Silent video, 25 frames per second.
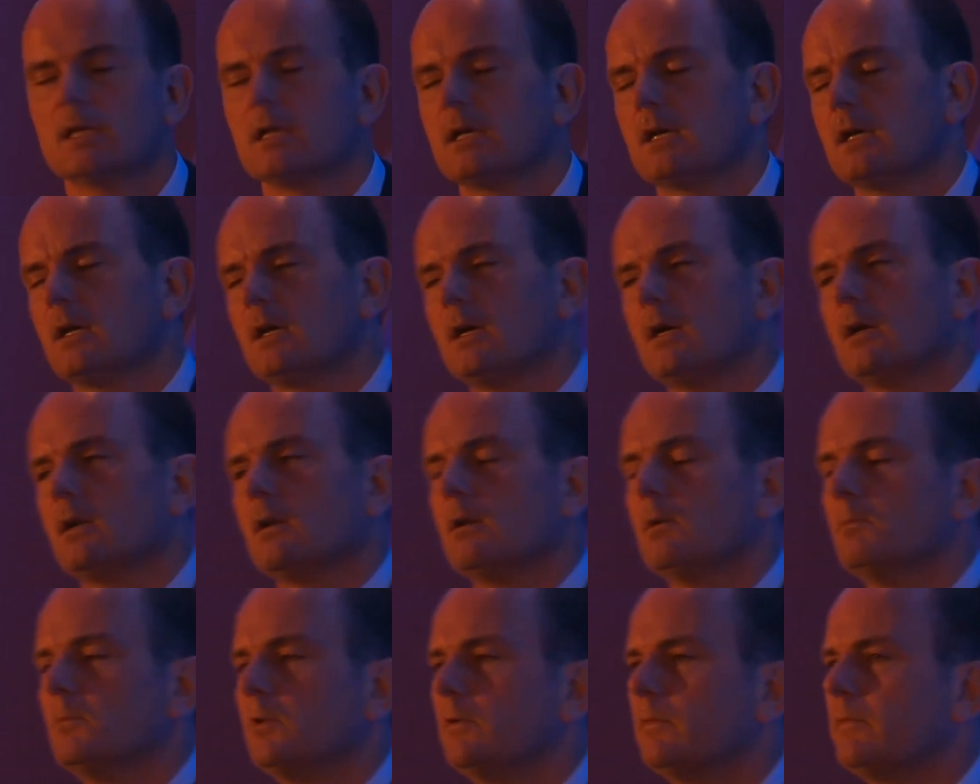A
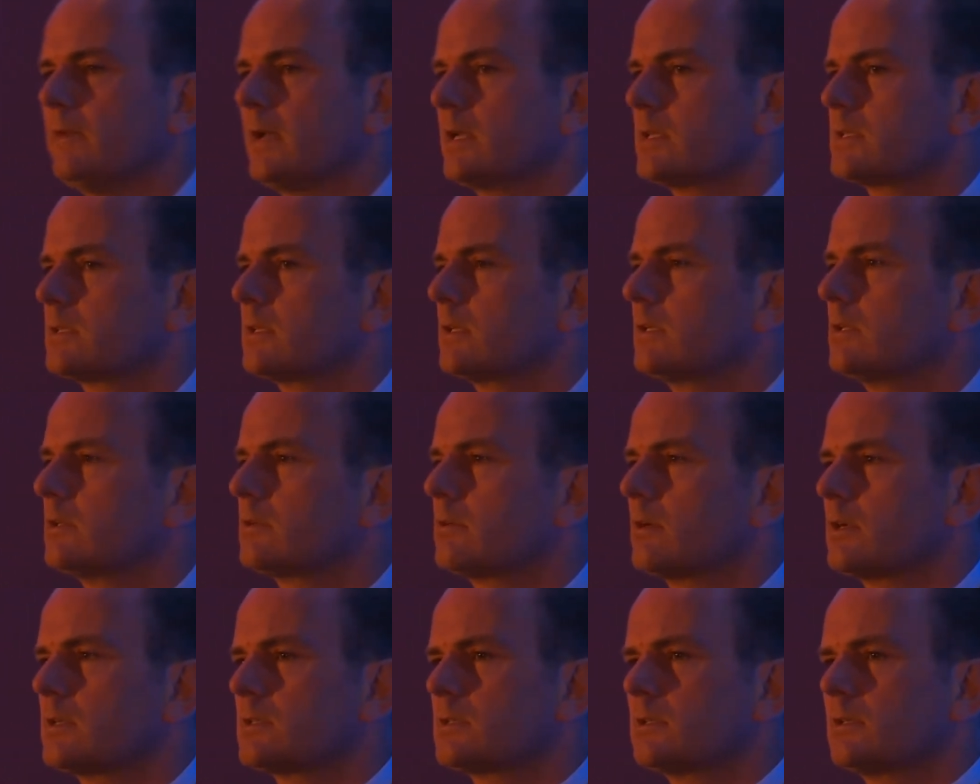lot more vested
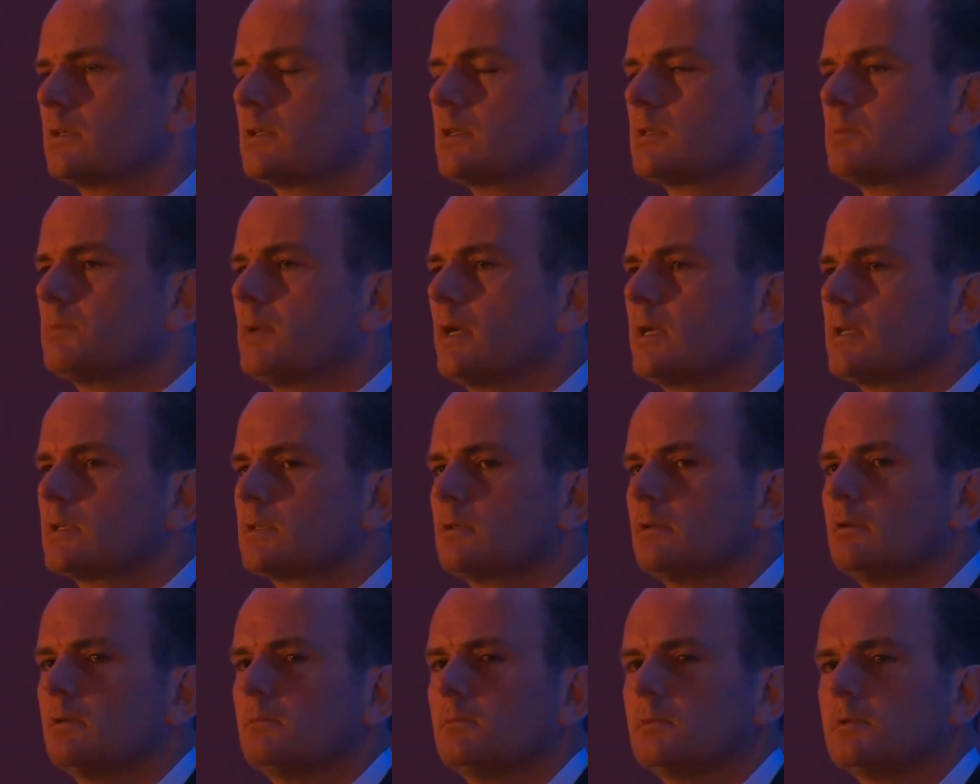interest in this space,
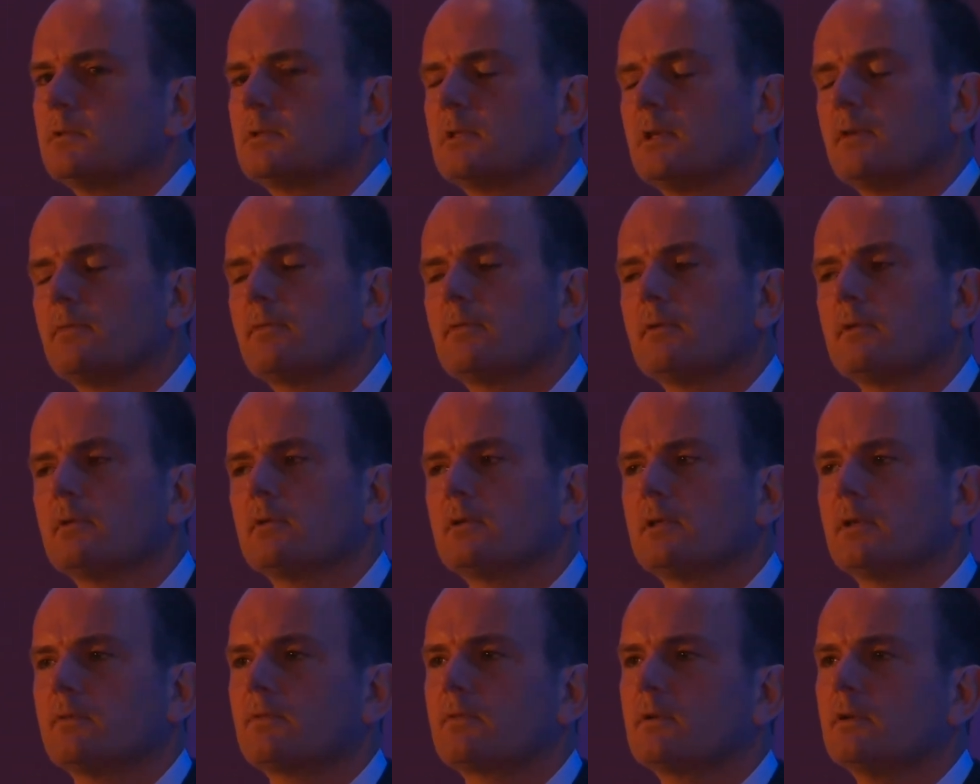a lot more
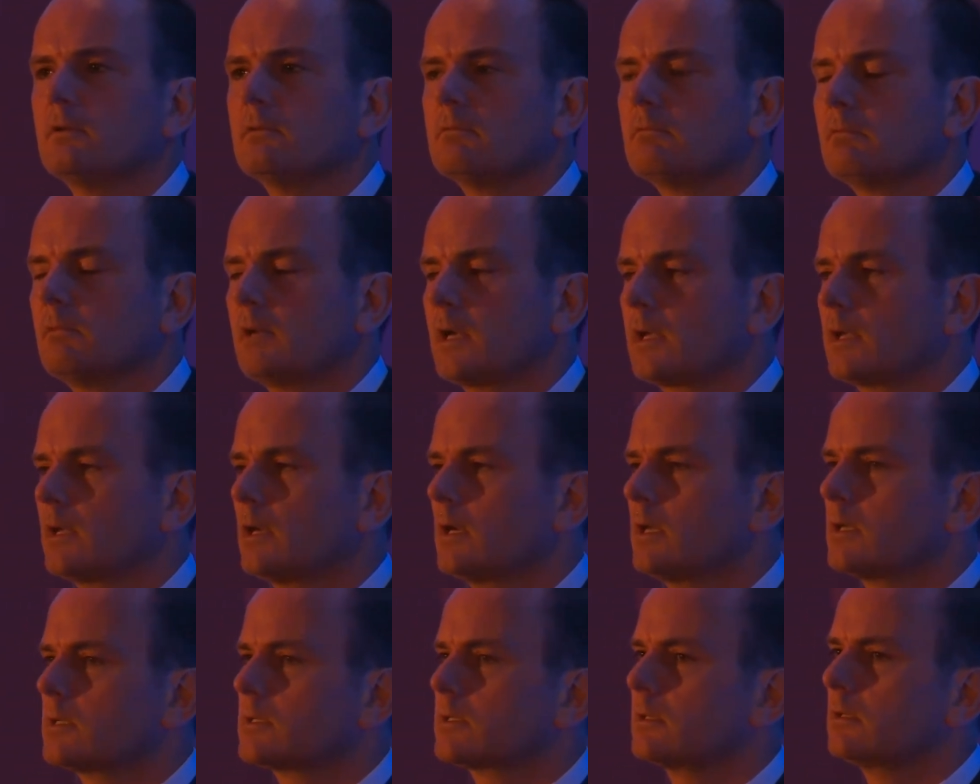difficult
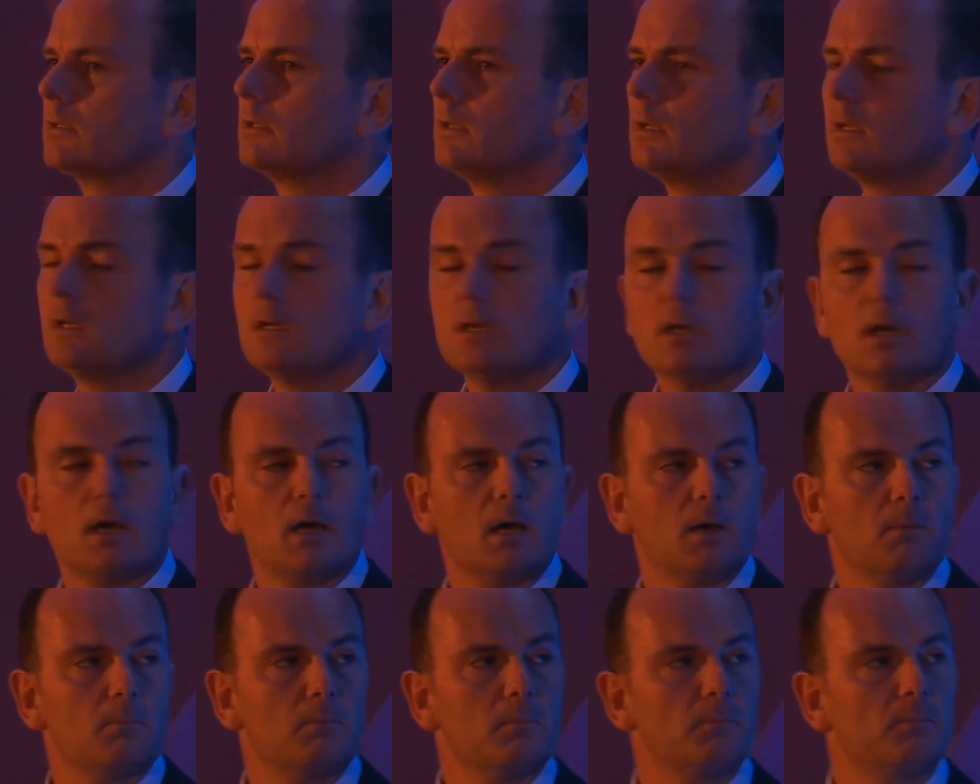regulation.
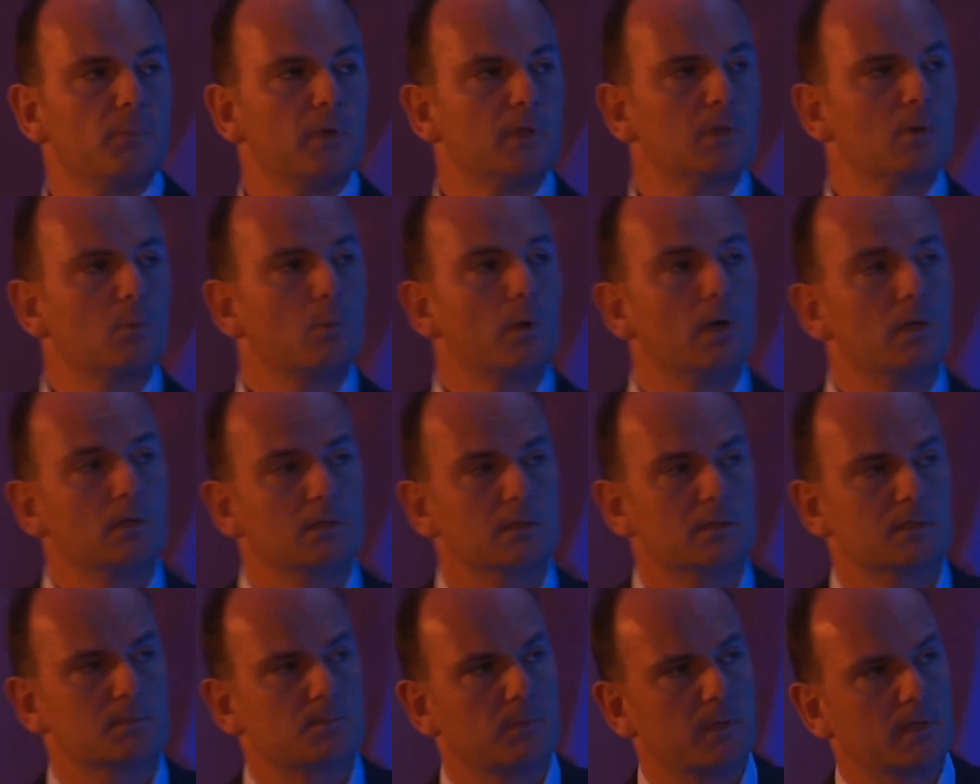But the
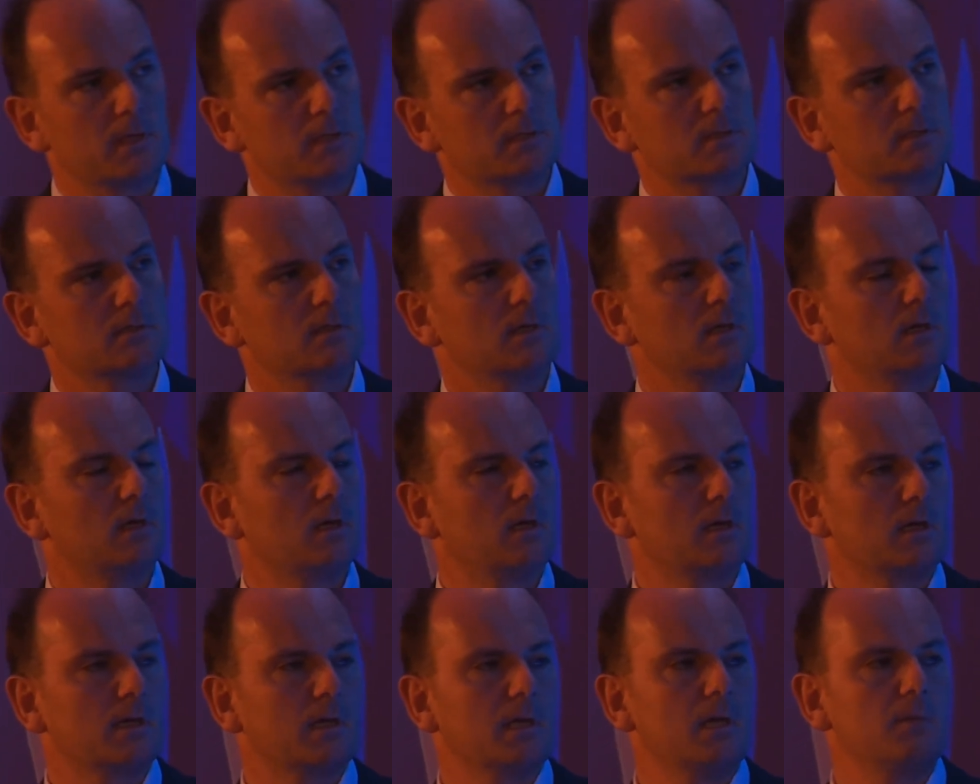wellness piece
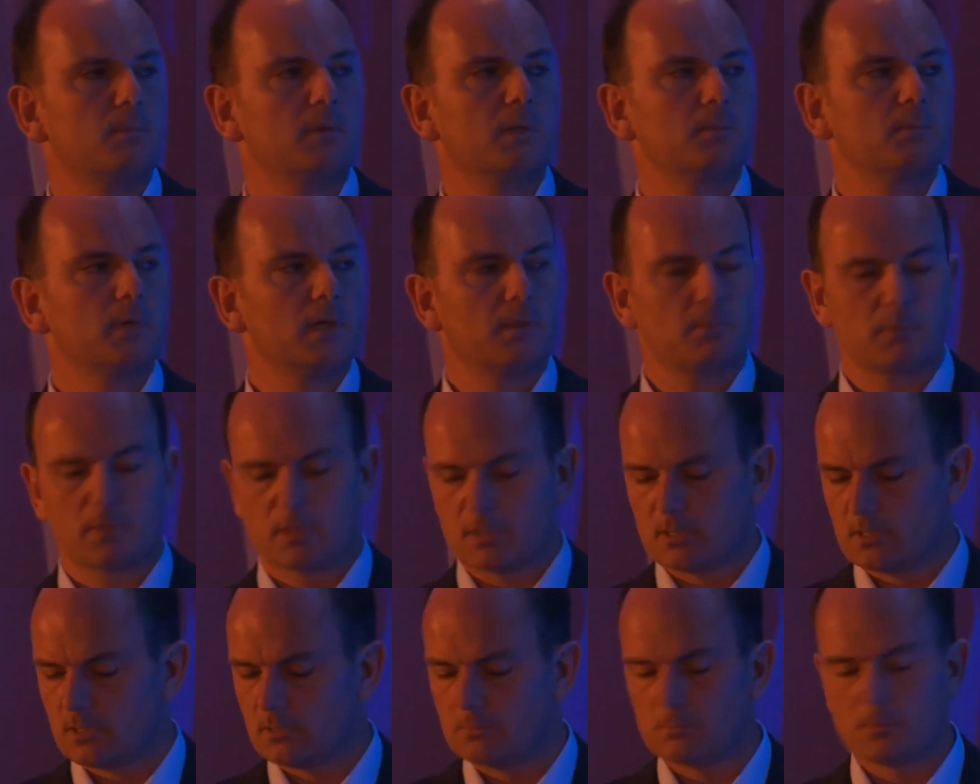and keeping people
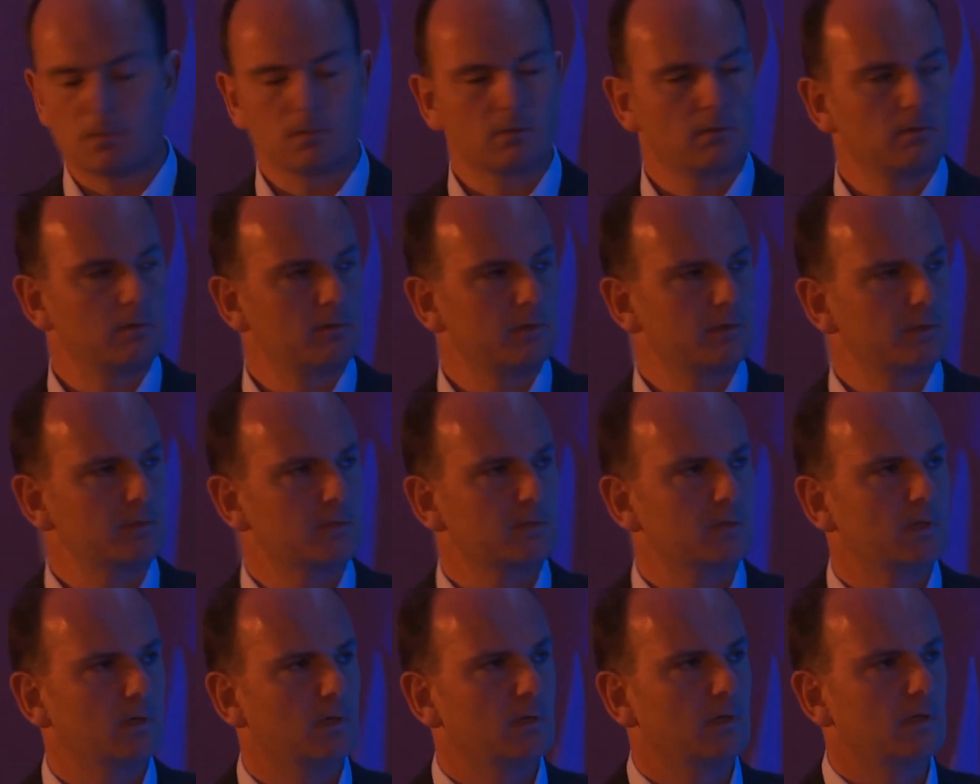at home longer
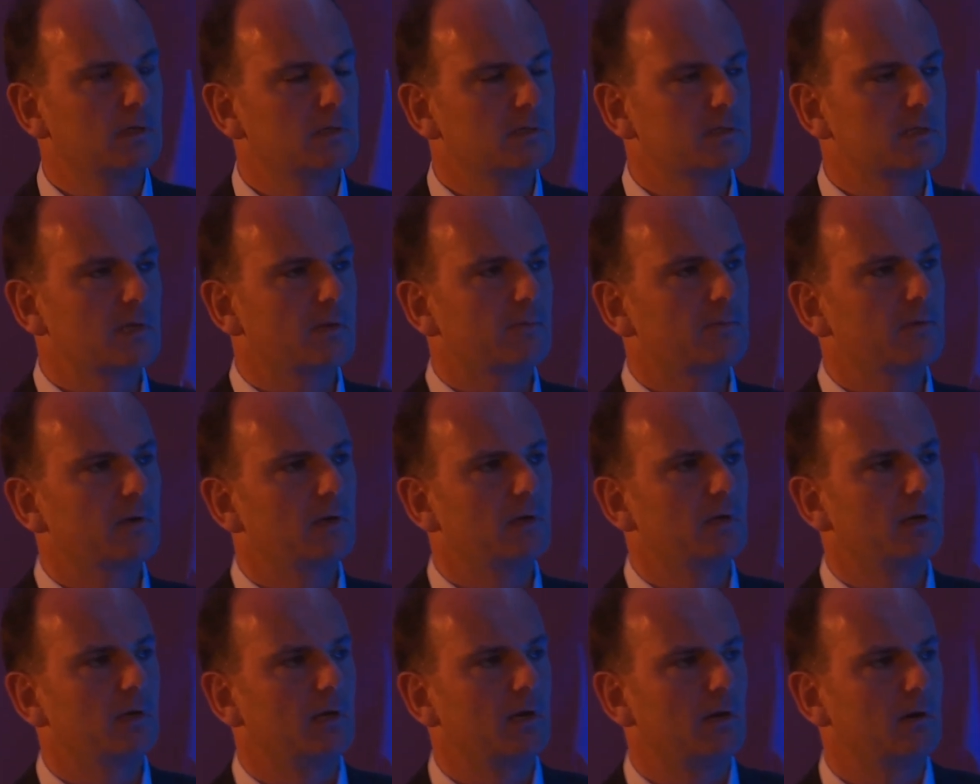is
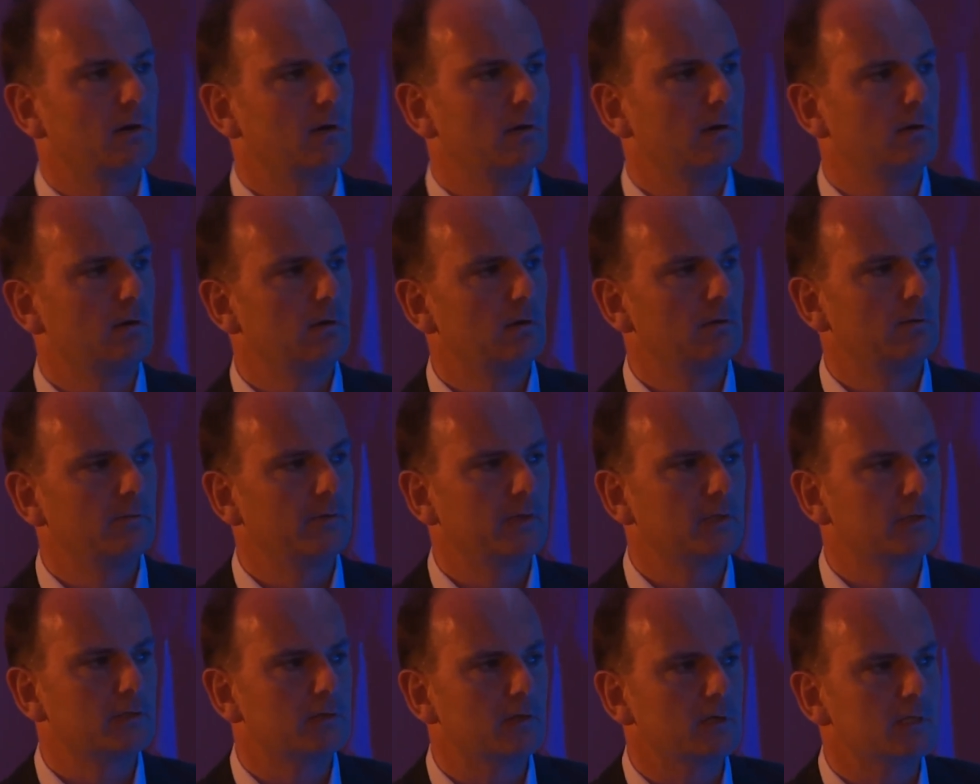definitely an area of
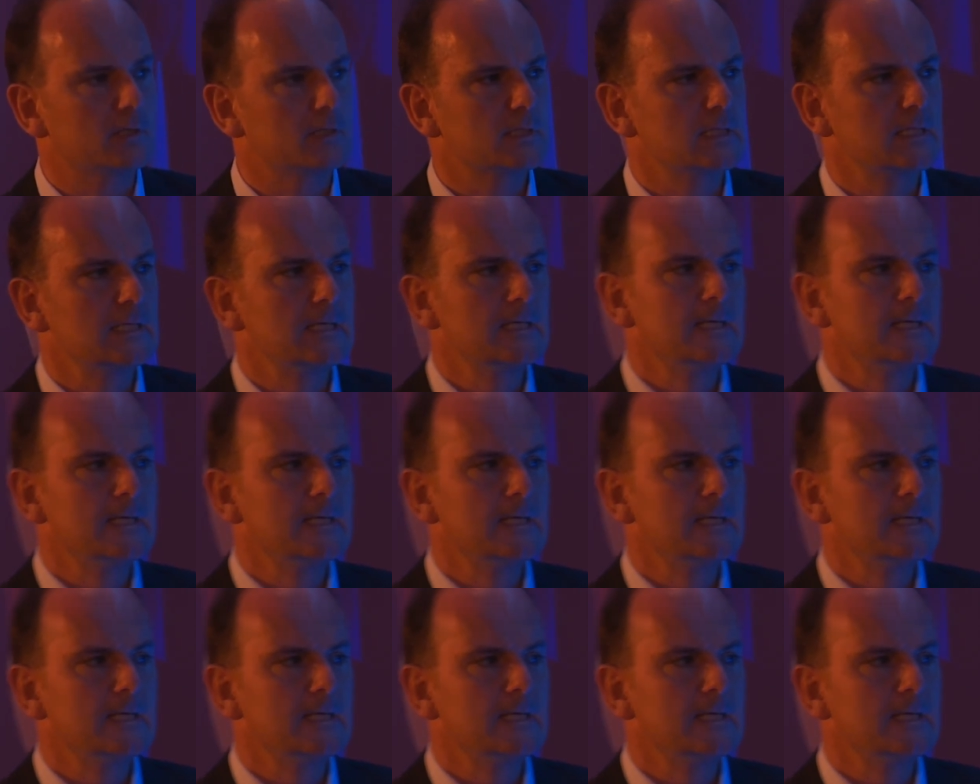interest.